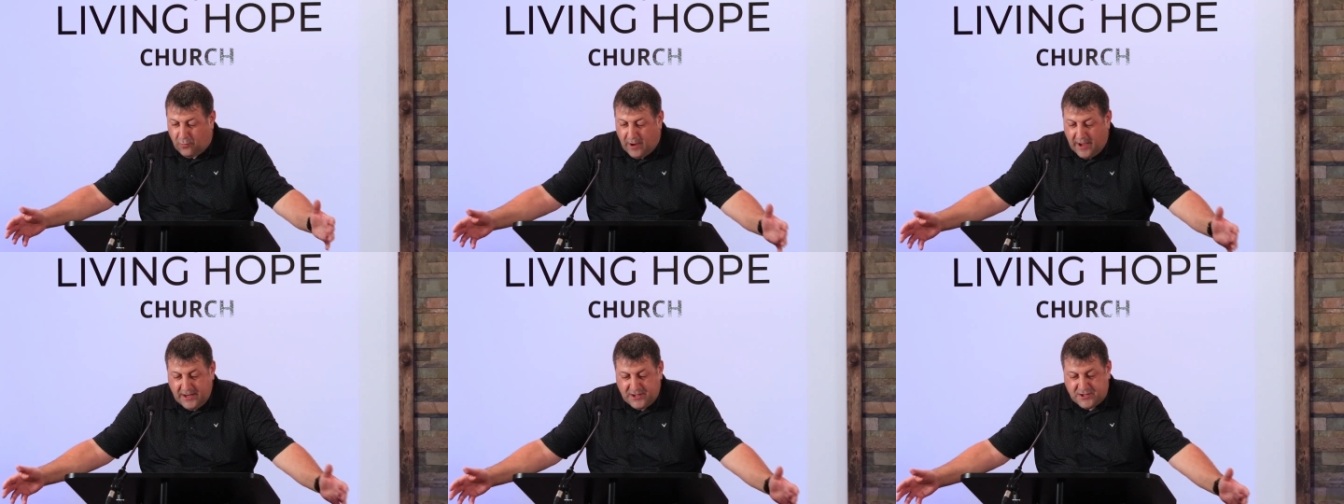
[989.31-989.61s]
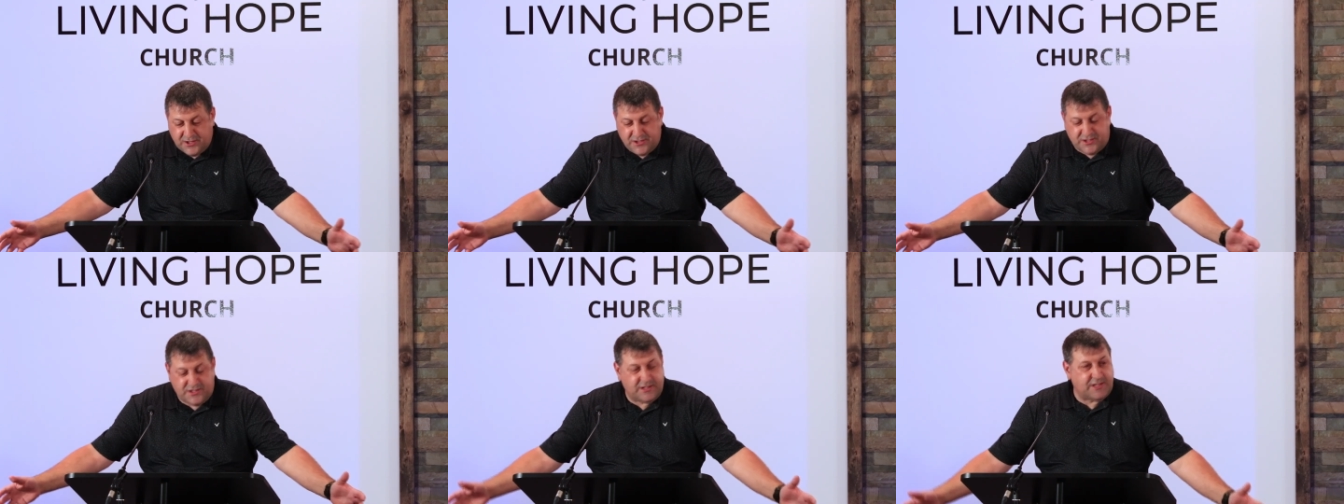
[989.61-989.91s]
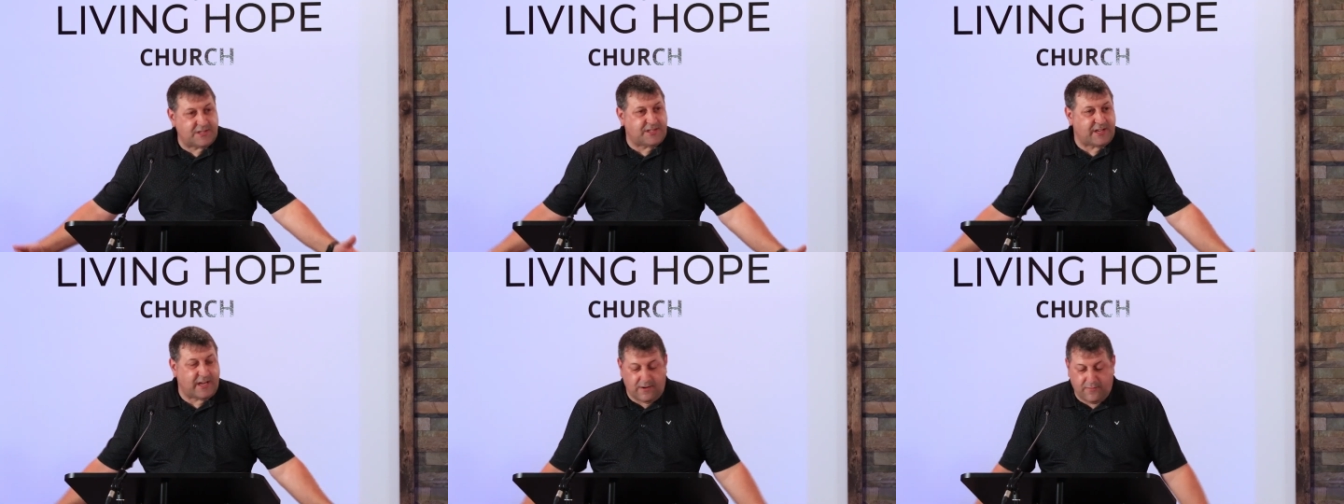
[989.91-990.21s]
righteous in
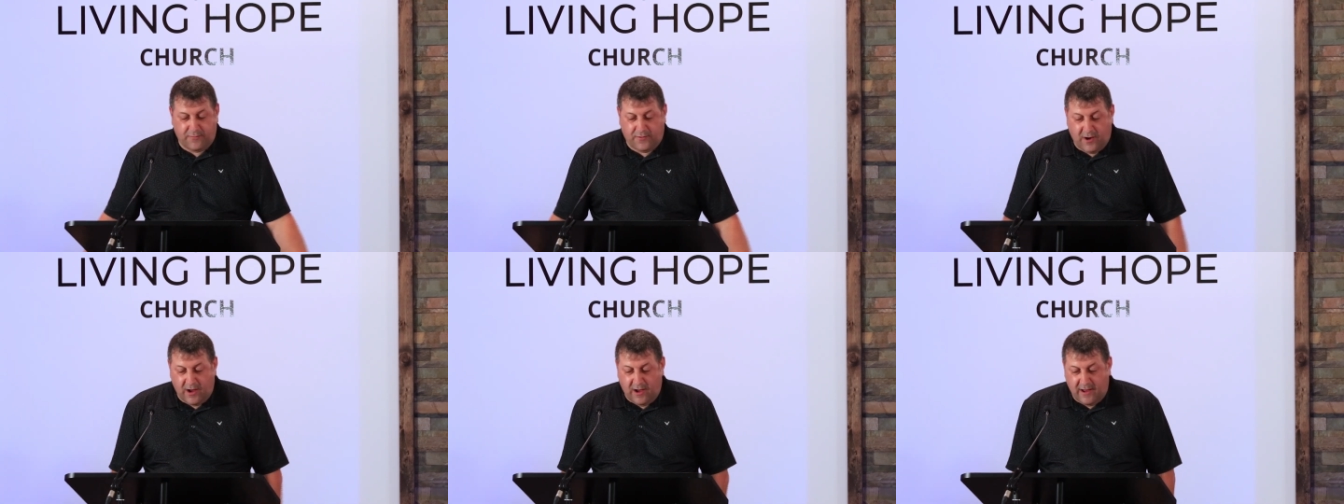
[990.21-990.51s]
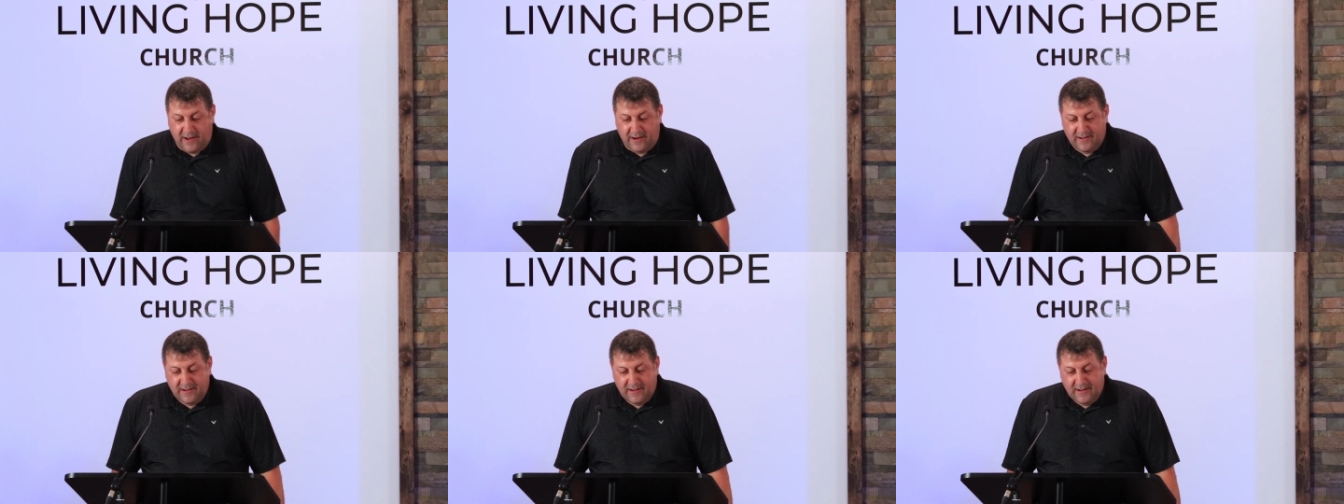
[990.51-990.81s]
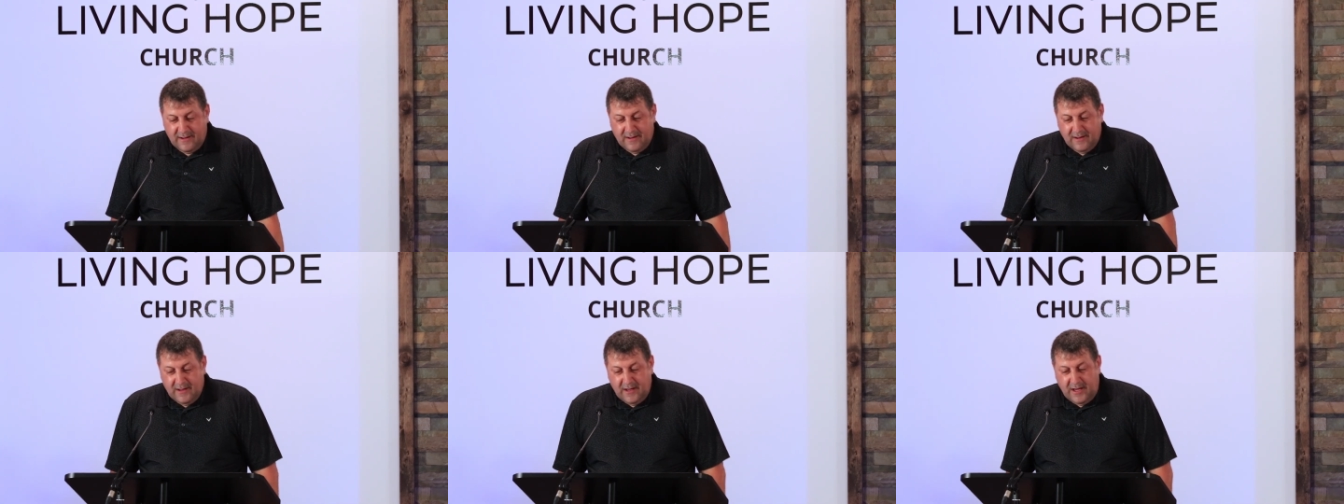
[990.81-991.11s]
the sight of God.
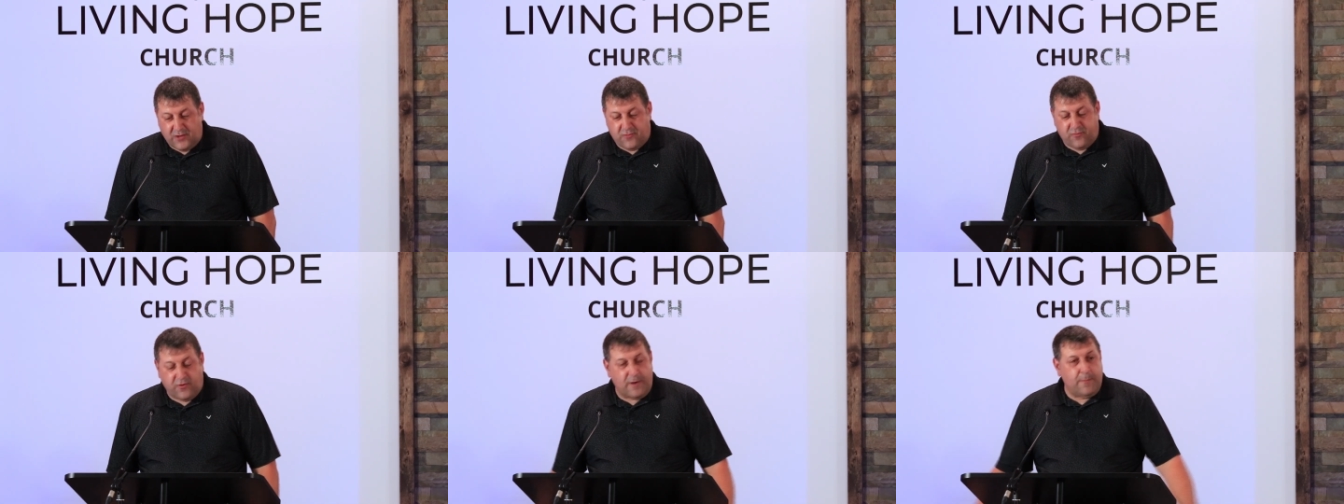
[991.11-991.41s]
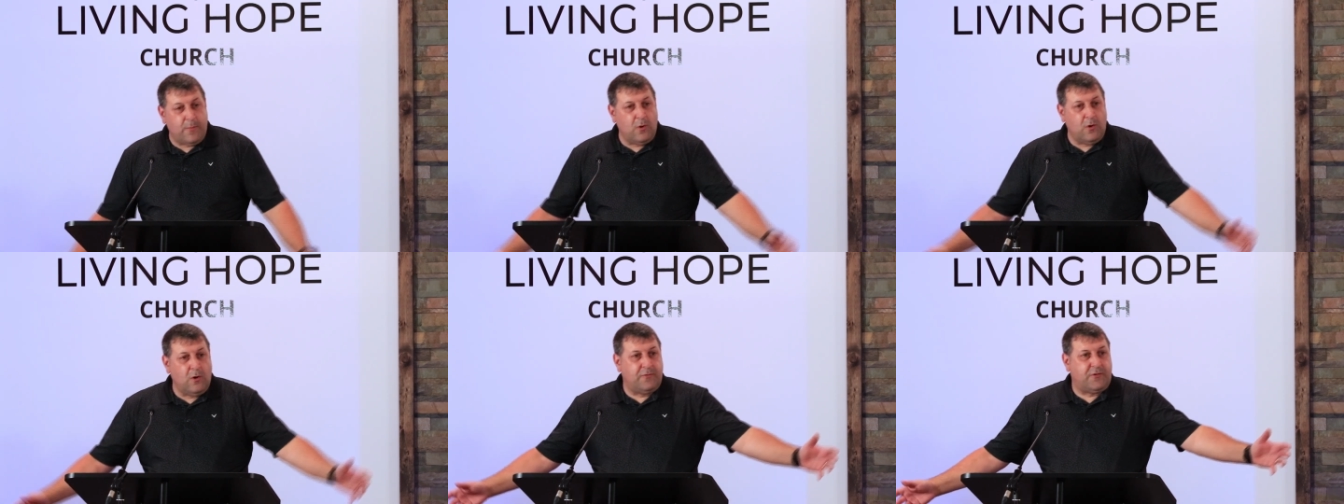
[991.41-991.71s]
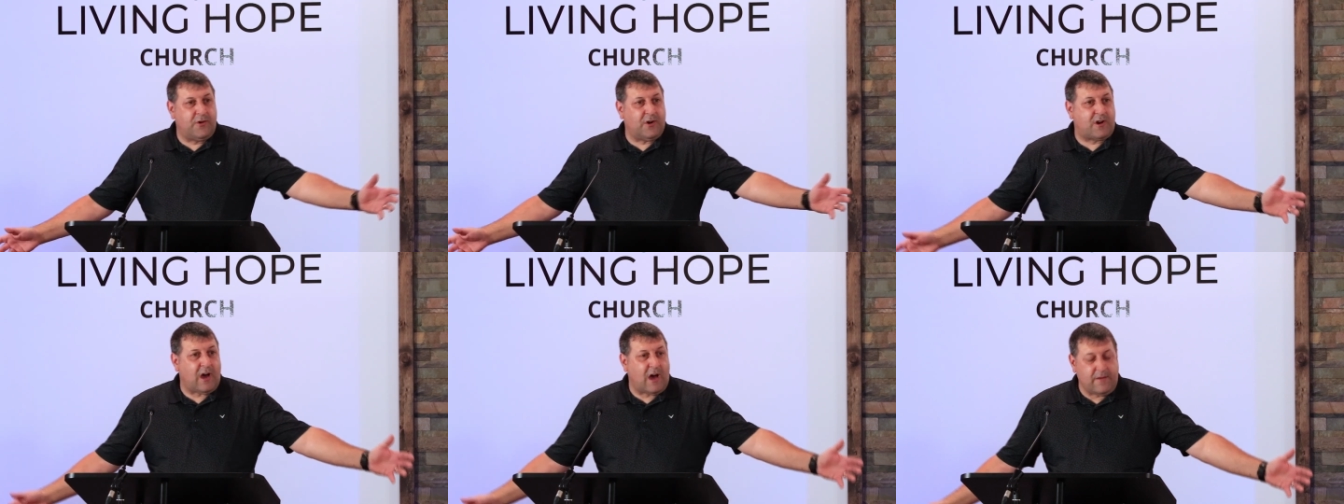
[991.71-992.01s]
It's
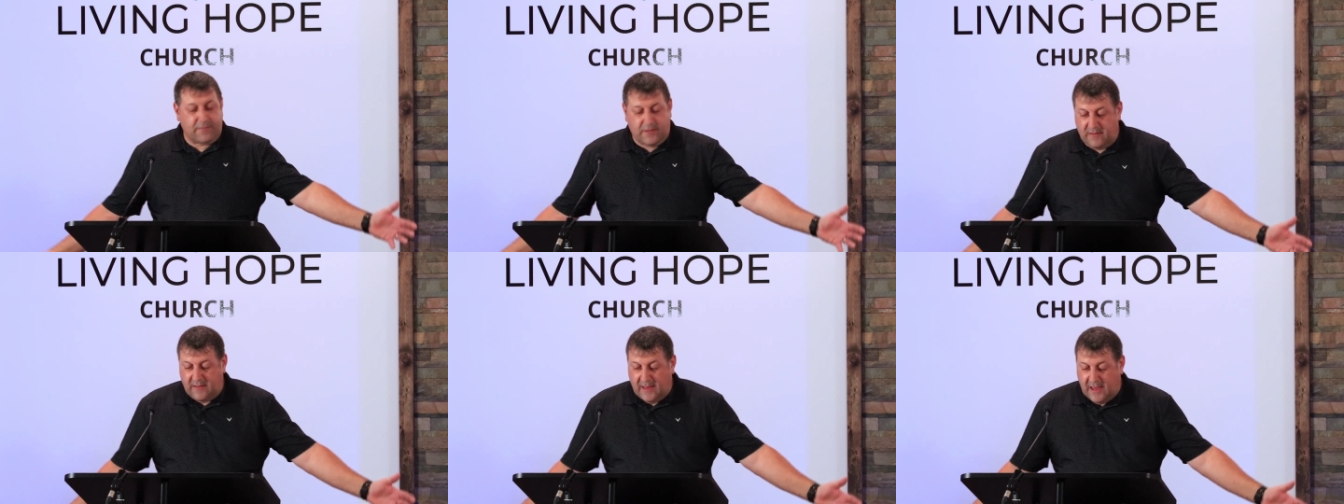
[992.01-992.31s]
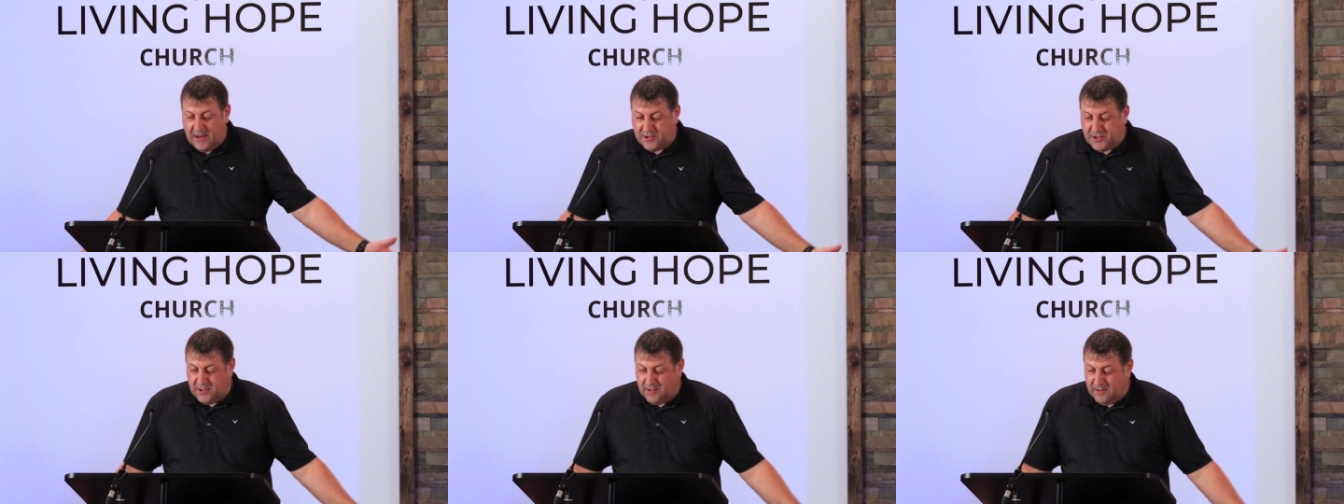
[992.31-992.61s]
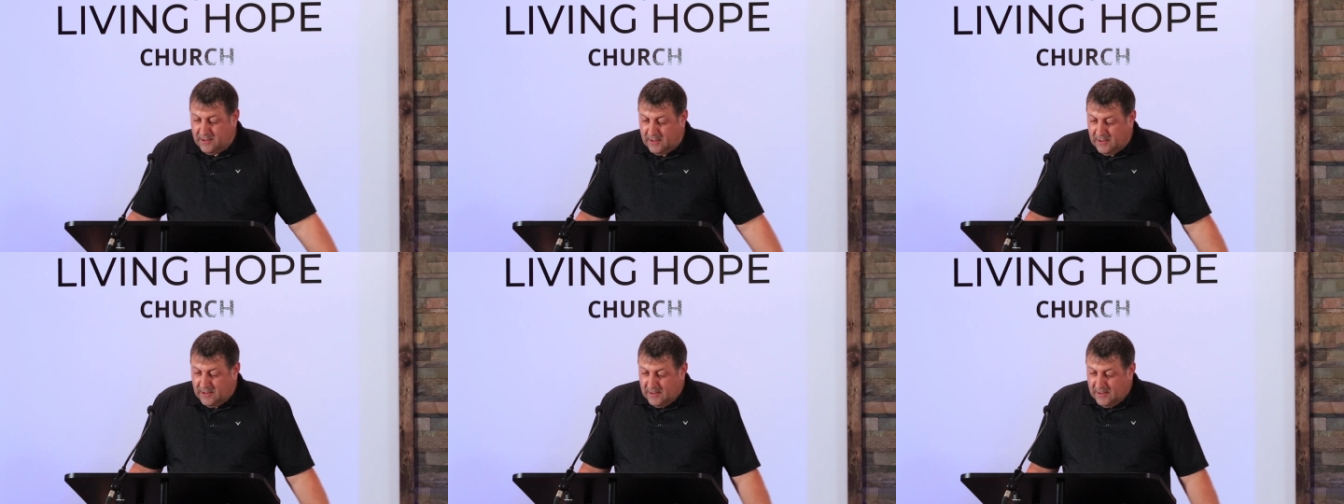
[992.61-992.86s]
removed your condemnation.